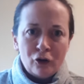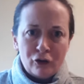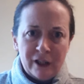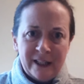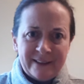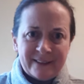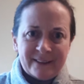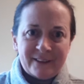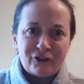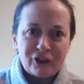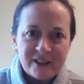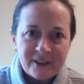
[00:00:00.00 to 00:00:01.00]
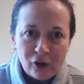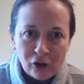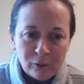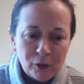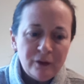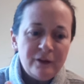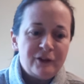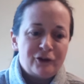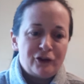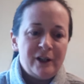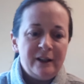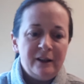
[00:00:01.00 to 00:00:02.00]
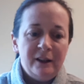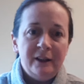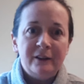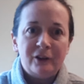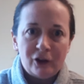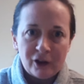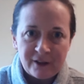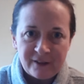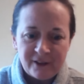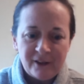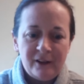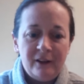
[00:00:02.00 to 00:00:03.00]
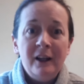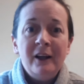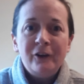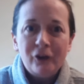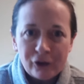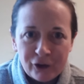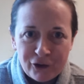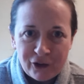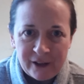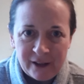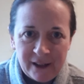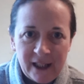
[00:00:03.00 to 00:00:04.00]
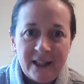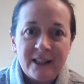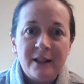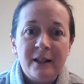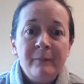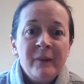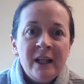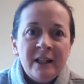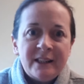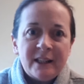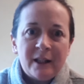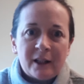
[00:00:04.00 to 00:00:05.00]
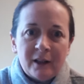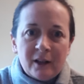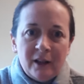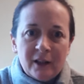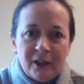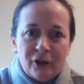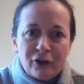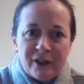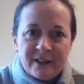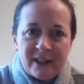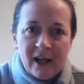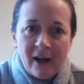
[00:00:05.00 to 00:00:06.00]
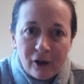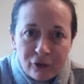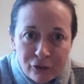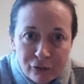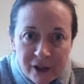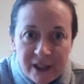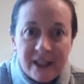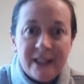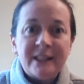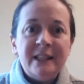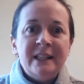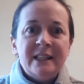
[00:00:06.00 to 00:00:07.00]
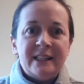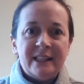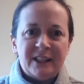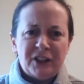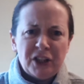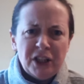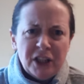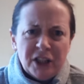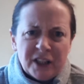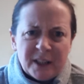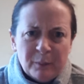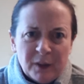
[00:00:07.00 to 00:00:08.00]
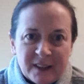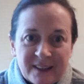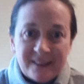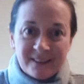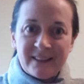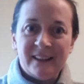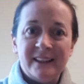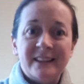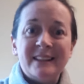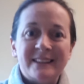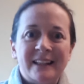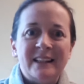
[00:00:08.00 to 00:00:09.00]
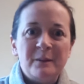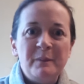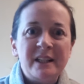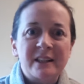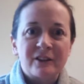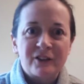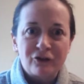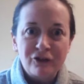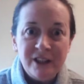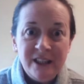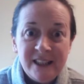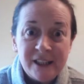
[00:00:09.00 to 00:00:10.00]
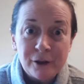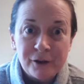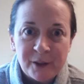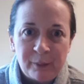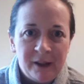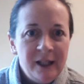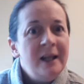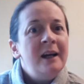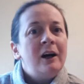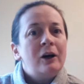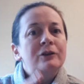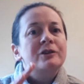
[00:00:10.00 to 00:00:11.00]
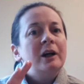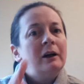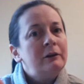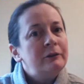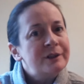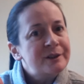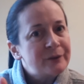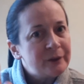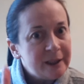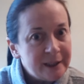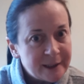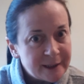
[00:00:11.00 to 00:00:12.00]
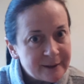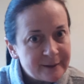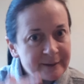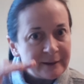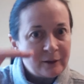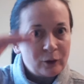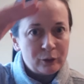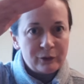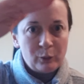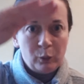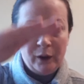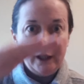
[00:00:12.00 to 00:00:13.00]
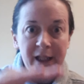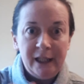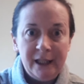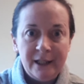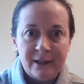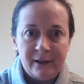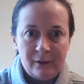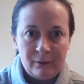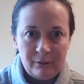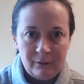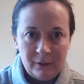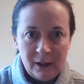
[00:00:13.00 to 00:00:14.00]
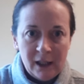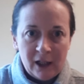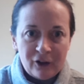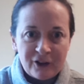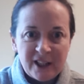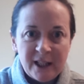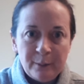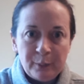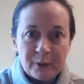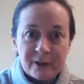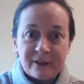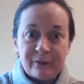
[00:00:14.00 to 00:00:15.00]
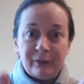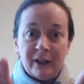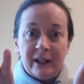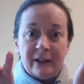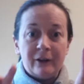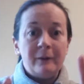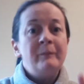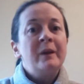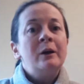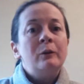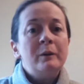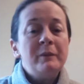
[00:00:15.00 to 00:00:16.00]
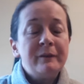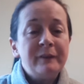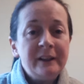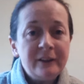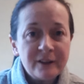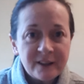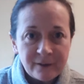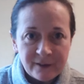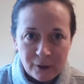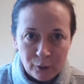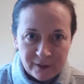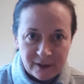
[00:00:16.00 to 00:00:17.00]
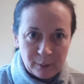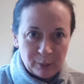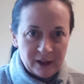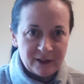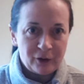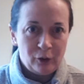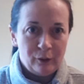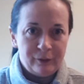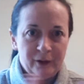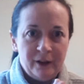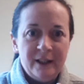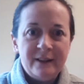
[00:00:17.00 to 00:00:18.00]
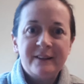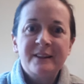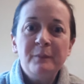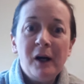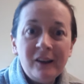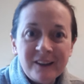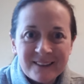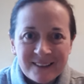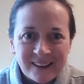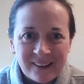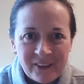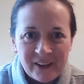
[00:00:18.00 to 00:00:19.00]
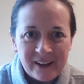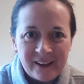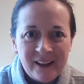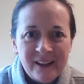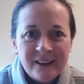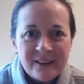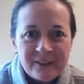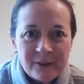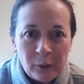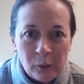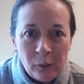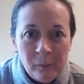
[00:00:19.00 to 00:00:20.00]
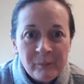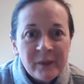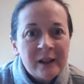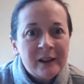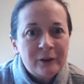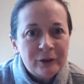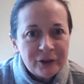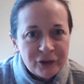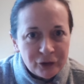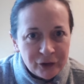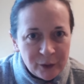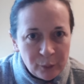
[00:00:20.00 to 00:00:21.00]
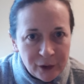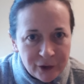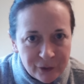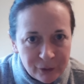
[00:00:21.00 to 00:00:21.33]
releases stress hormones, adrenaline, cortisol, noradrenaline, and they increase heart rate, they tense muscles like this, and they make us really irritable. Our tolerance for idiots goes way down. Our tempers flare. We may find ourselves losing the plot over the smallest little thing. So I'm going to show you where to